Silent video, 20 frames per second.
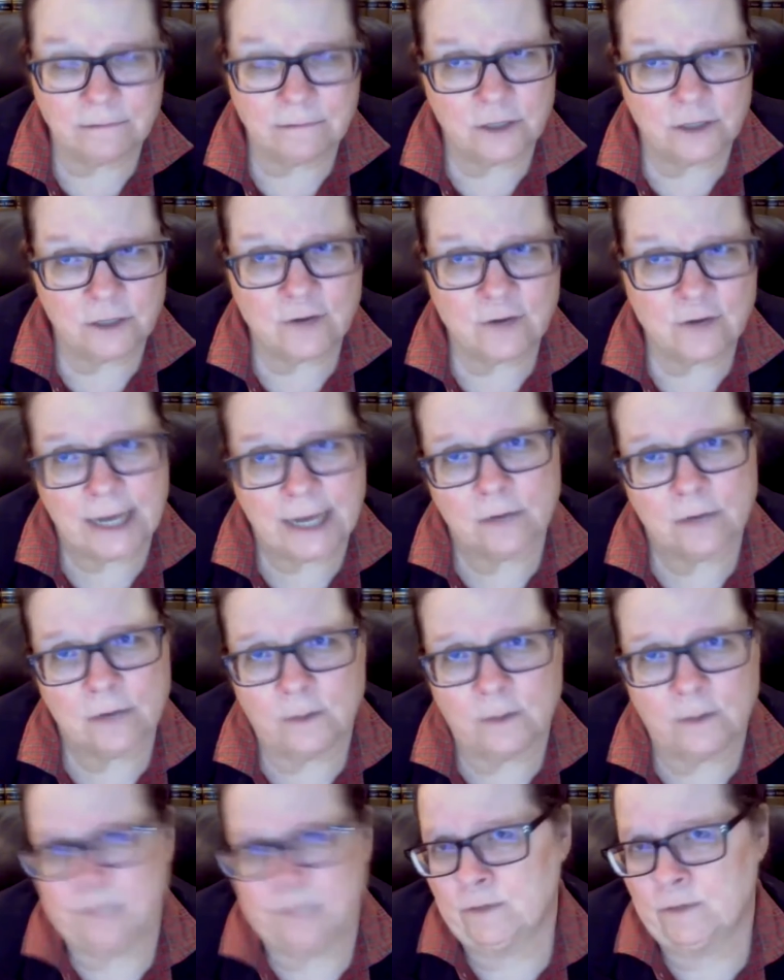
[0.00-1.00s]
you can
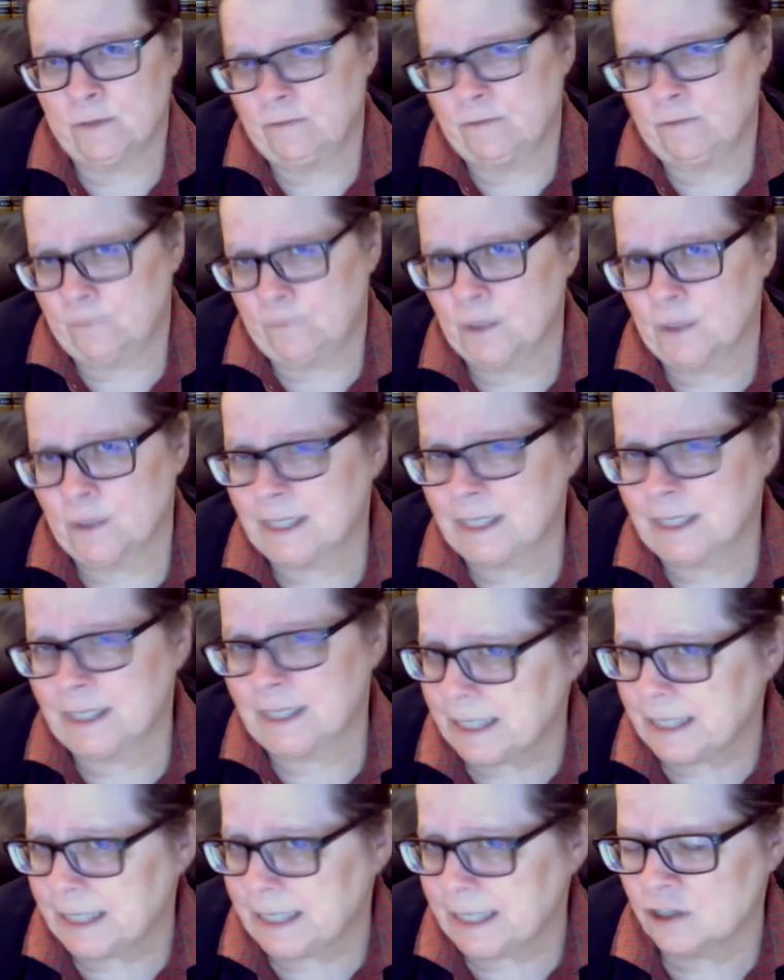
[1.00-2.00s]
always move for
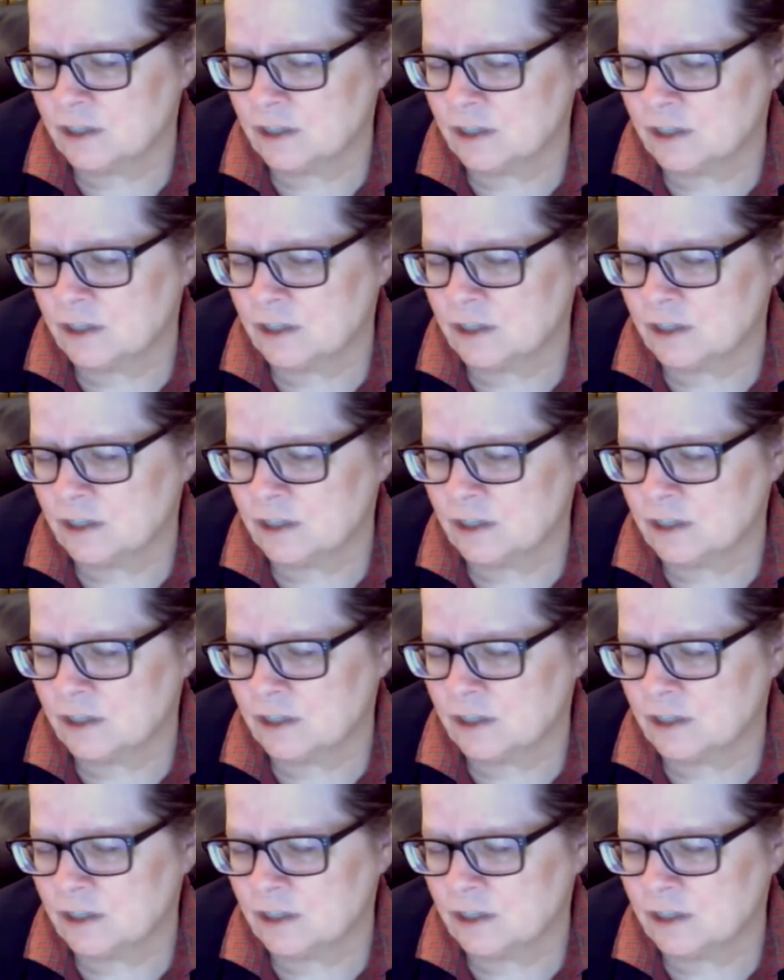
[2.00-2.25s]
extensions,